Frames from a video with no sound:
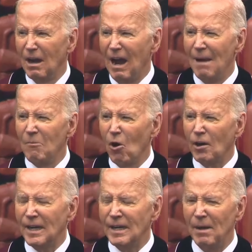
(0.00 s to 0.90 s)
I'm
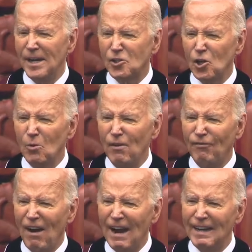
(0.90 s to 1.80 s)
working to make sure
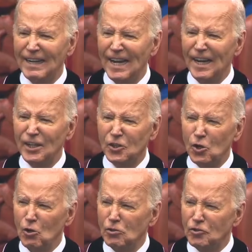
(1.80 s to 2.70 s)
we finally get a
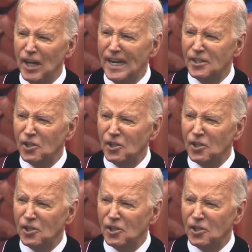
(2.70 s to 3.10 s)
two state